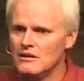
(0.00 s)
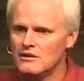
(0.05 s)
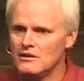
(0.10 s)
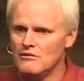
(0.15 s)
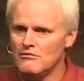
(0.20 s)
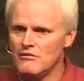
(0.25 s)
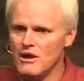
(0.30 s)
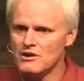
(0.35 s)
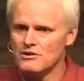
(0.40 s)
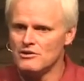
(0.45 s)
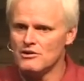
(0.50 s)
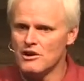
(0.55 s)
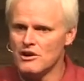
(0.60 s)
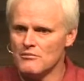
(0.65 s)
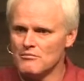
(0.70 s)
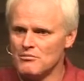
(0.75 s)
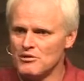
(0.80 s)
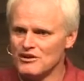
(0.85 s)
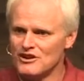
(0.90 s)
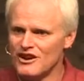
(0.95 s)
they're rendered
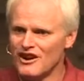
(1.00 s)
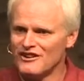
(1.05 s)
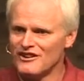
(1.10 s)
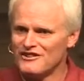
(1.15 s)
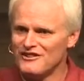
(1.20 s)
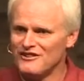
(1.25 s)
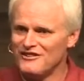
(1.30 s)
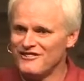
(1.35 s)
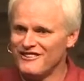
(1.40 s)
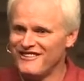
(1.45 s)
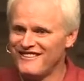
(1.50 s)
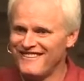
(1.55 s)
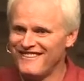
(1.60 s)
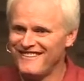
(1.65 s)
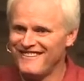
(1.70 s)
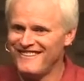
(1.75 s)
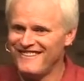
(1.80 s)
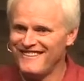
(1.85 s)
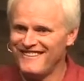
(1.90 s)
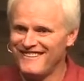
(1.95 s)
unproductive
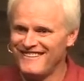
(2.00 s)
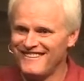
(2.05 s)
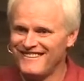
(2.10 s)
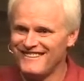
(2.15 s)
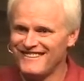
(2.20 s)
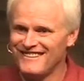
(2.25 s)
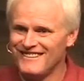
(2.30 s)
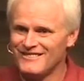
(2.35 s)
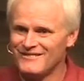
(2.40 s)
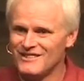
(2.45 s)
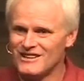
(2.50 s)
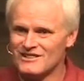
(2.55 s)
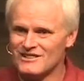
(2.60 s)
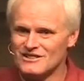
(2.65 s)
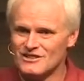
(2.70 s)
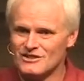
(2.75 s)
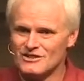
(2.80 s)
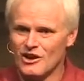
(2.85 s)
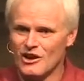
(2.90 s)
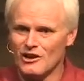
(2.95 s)

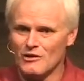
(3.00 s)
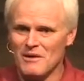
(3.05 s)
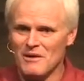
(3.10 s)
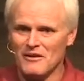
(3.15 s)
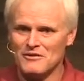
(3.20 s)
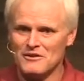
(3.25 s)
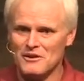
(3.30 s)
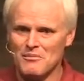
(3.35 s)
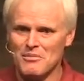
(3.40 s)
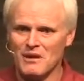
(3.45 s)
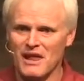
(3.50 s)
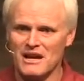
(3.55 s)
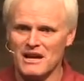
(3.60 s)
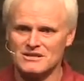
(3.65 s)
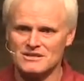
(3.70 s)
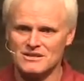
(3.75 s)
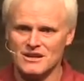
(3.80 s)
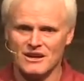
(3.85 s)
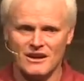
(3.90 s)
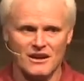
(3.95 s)
because it's all about their
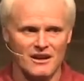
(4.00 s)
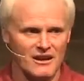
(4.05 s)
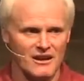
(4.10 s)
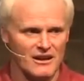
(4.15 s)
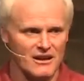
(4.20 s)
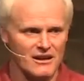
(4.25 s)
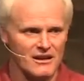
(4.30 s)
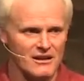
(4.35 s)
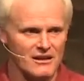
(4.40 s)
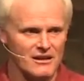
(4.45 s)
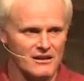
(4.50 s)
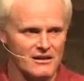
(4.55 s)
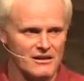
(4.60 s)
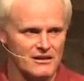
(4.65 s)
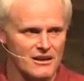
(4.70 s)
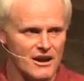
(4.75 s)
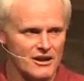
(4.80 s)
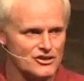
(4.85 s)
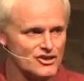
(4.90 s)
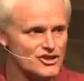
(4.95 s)
blessing,
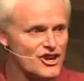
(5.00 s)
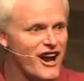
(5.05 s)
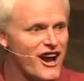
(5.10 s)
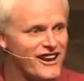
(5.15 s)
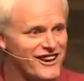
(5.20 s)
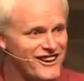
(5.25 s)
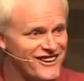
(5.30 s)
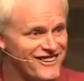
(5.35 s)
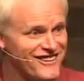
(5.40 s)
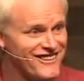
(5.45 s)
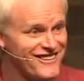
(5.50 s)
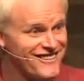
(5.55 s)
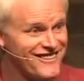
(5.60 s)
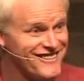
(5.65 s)
not shining.